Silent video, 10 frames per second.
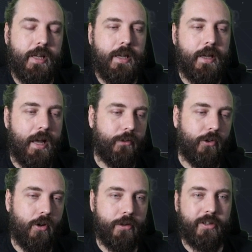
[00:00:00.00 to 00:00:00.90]
It
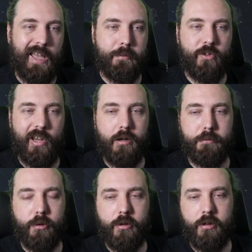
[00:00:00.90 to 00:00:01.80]
hasn't got the damage
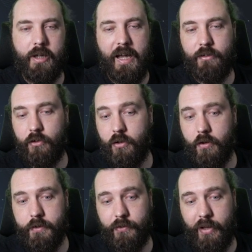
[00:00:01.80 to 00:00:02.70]
output. It hasn't
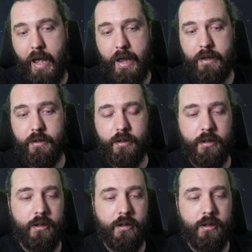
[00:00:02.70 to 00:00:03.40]
got the tank.